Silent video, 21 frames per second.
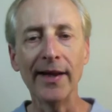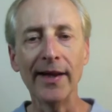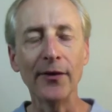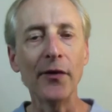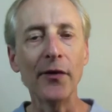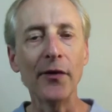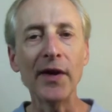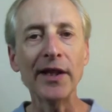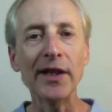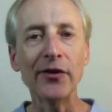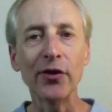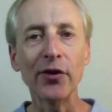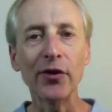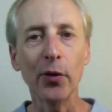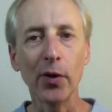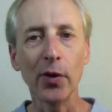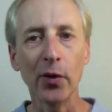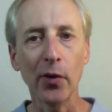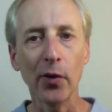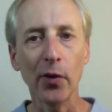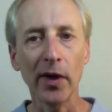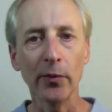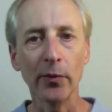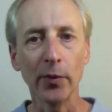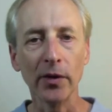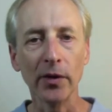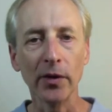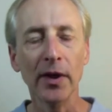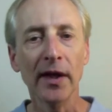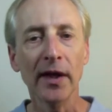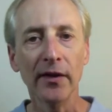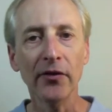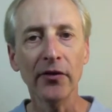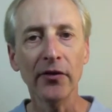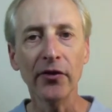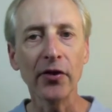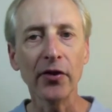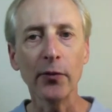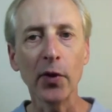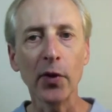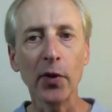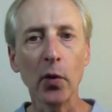And the thing that's so incredible, this
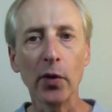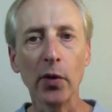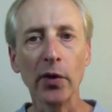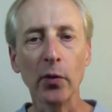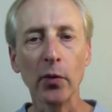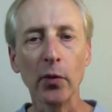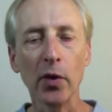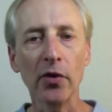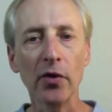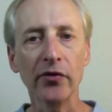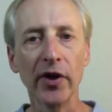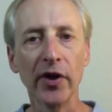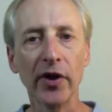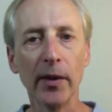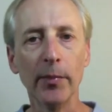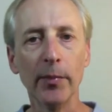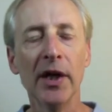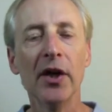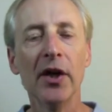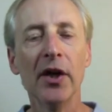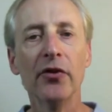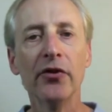is a recorded workshop.